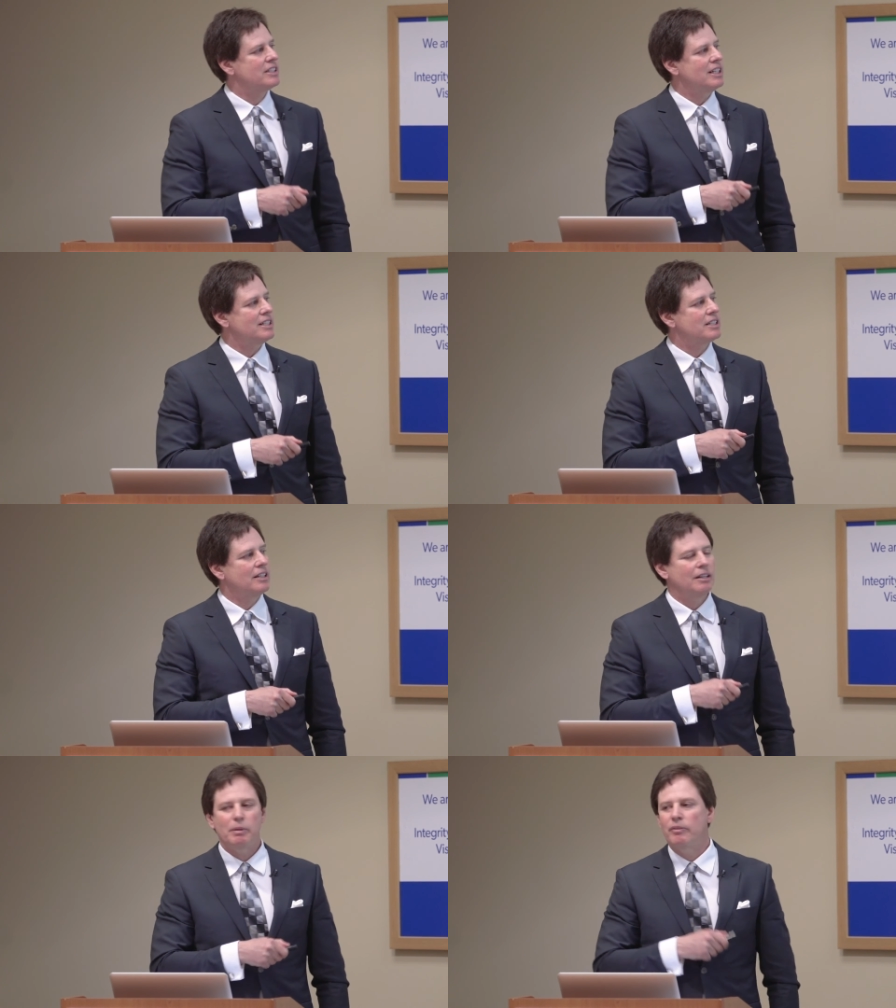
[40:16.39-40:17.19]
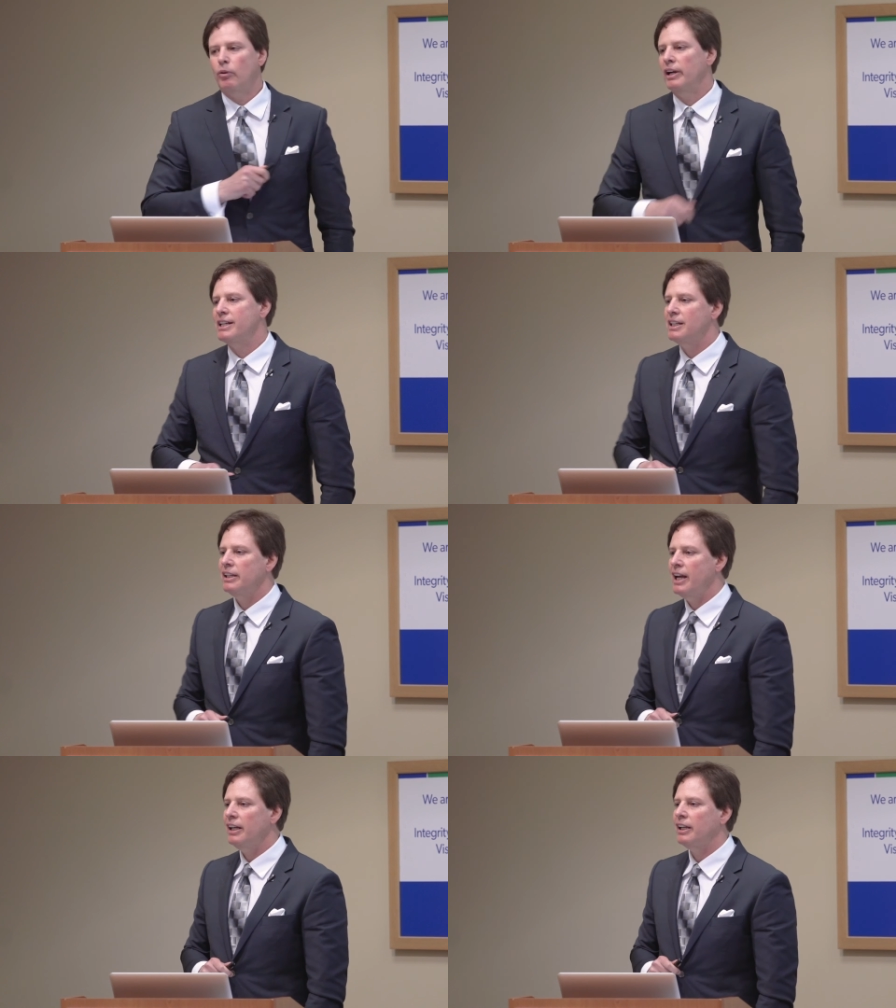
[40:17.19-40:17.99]
existed before
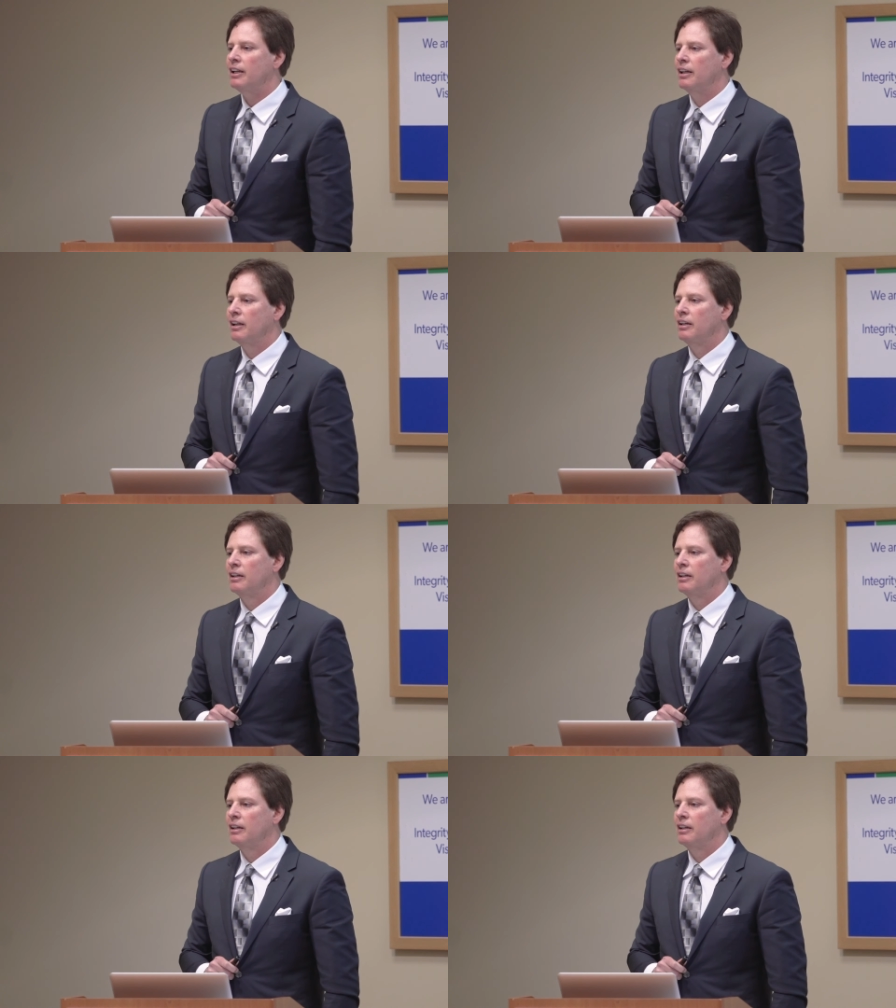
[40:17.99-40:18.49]
1880.